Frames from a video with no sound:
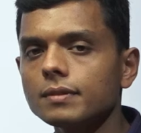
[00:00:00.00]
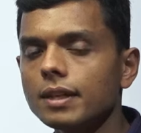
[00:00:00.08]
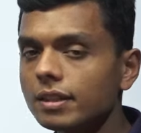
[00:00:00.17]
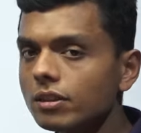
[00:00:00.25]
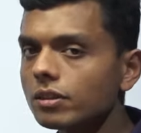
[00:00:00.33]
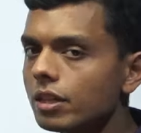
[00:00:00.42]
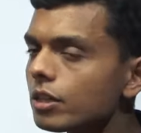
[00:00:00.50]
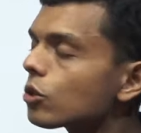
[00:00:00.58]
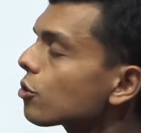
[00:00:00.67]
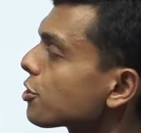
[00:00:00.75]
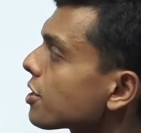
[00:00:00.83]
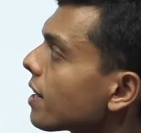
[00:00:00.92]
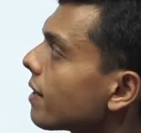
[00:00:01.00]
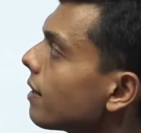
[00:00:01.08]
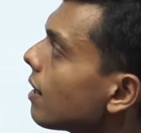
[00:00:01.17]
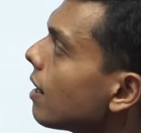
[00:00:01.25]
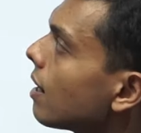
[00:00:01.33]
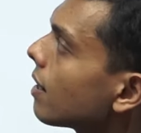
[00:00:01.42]
In the third question,
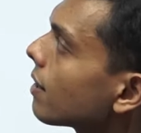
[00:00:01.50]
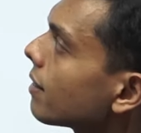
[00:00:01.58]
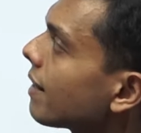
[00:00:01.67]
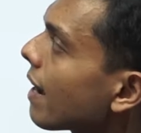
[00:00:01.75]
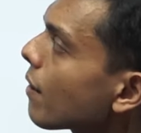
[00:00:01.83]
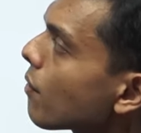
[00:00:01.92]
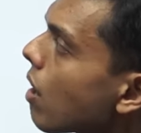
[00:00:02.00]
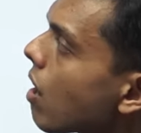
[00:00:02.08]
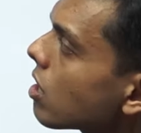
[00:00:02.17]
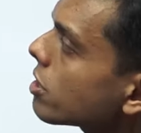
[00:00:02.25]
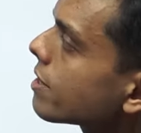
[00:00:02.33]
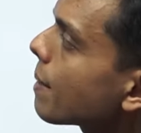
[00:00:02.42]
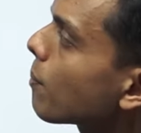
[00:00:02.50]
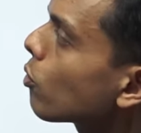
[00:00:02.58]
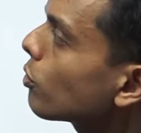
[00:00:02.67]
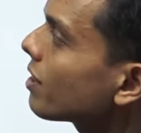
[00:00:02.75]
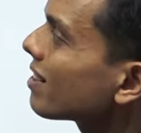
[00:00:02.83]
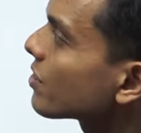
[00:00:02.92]
they have asked
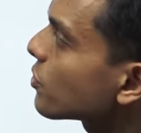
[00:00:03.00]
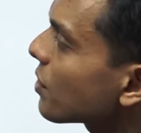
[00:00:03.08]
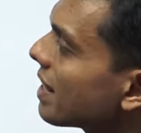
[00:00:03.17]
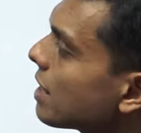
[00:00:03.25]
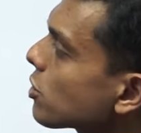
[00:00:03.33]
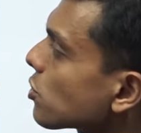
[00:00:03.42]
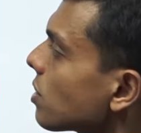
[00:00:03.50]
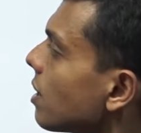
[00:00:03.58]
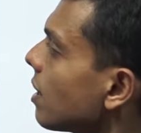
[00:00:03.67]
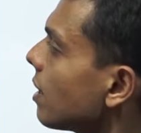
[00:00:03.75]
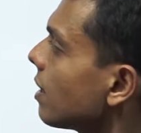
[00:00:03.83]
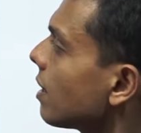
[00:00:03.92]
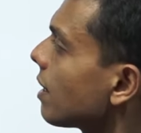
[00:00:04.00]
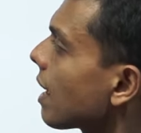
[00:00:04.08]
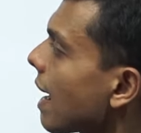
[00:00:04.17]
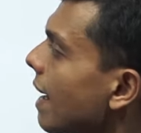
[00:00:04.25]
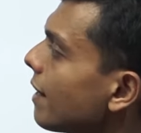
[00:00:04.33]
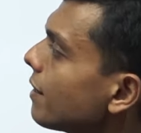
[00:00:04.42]
about trees
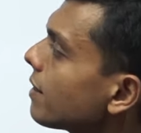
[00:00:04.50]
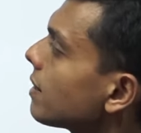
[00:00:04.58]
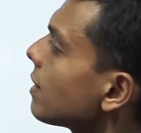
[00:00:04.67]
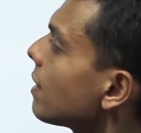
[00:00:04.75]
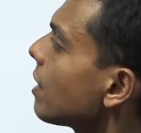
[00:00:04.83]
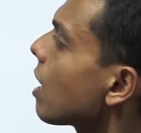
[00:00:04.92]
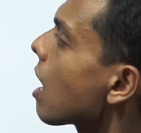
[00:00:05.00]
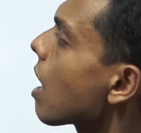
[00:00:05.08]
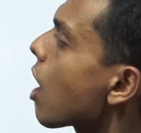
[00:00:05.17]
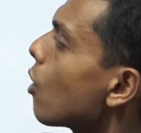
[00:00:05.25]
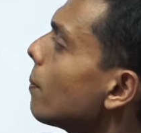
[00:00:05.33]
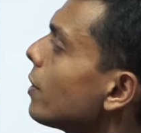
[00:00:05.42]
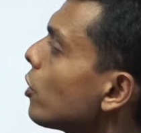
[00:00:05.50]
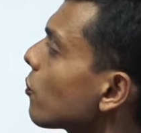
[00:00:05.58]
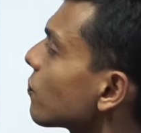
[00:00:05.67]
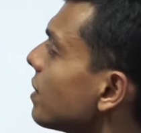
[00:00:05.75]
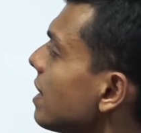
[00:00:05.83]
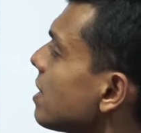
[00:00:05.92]
and how many
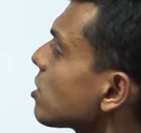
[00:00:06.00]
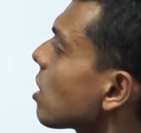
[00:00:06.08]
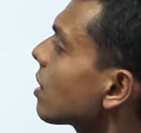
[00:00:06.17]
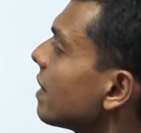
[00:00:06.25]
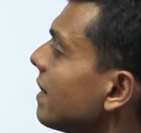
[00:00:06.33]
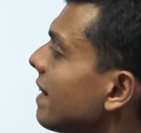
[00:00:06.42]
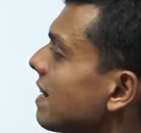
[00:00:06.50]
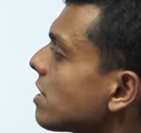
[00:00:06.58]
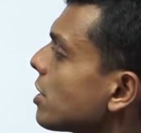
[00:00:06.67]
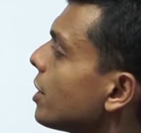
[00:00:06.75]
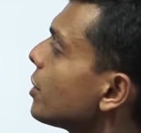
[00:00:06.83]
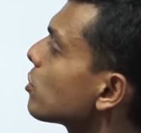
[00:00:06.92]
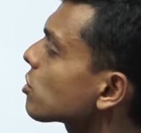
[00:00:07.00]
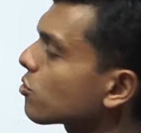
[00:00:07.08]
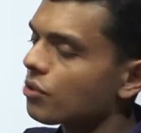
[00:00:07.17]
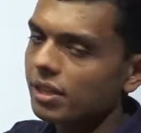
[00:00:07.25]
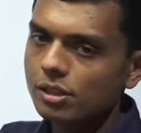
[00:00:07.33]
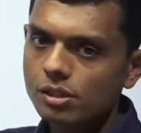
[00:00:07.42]
of these are deciduous
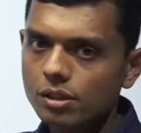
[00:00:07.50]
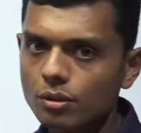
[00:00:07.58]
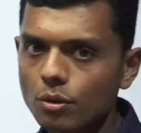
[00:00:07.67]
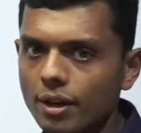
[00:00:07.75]
trees.